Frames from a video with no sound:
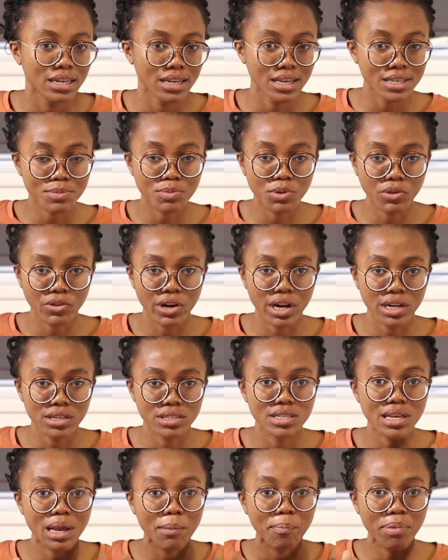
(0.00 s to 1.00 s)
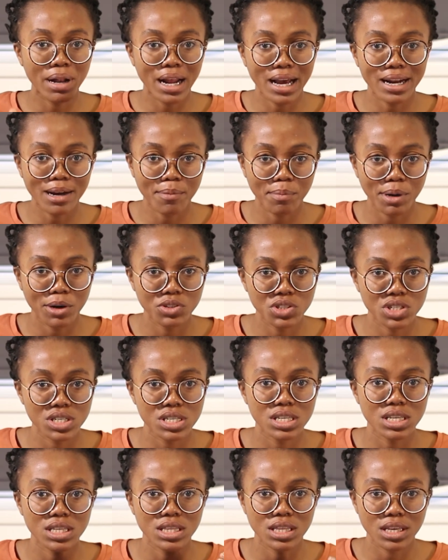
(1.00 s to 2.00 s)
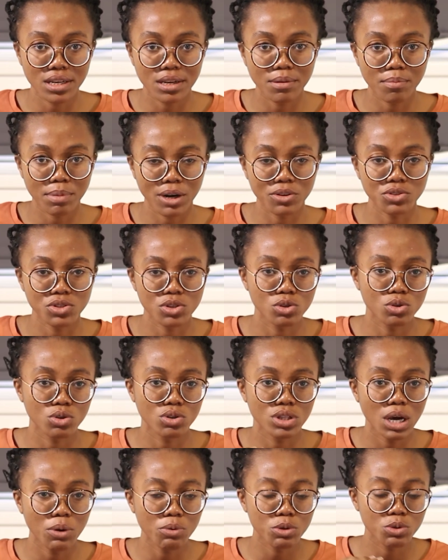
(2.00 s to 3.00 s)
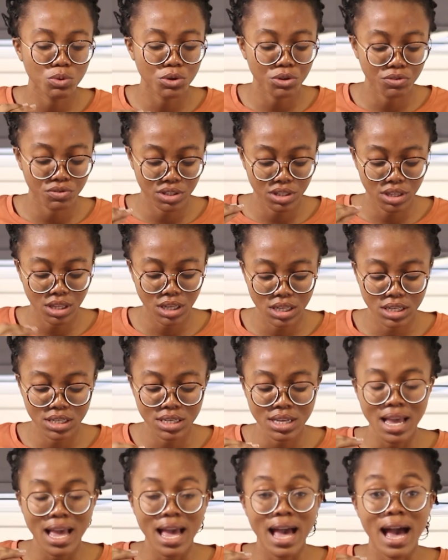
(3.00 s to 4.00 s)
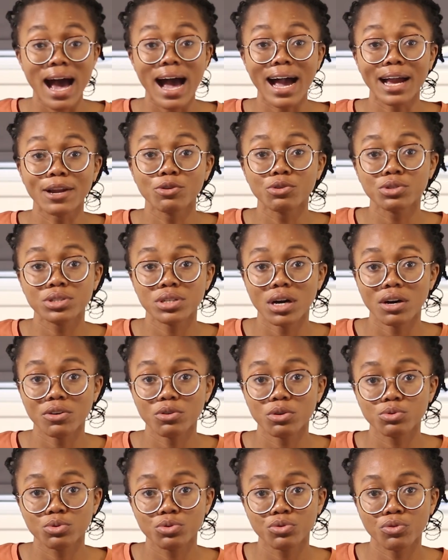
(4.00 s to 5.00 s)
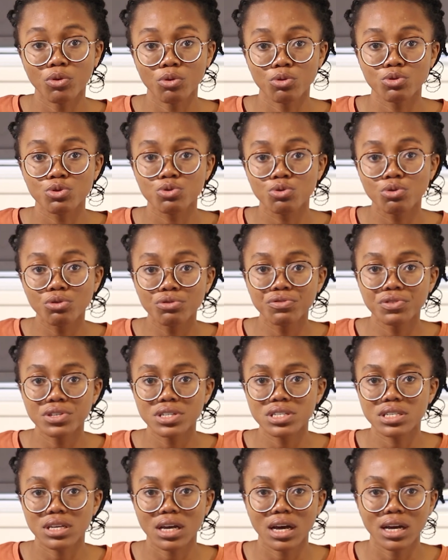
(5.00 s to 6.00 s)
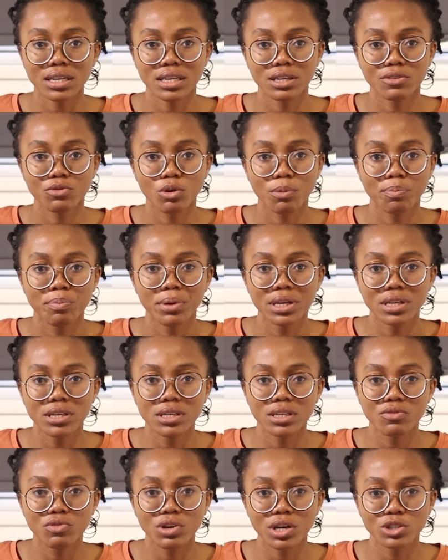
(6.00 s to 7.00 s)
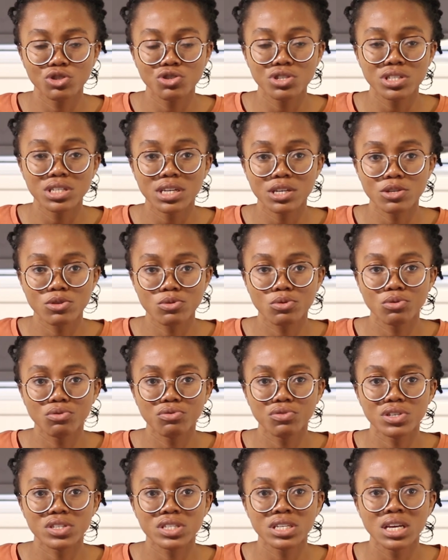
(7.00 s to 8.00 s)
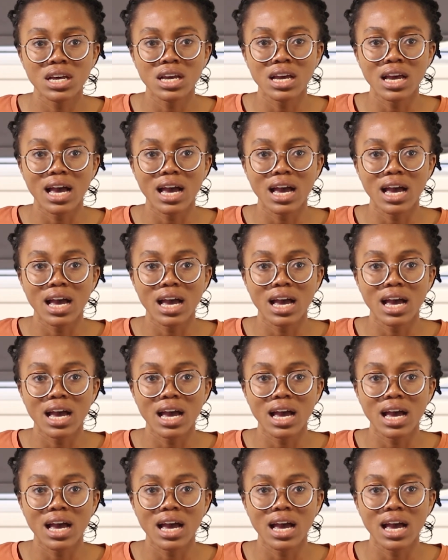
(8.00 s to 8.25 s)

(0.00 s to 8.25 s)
Let's be realistic, plan about this thing, think about it. So, that was one of the things I looked out for school fees. And if you're paying, if you're choosing a school fees,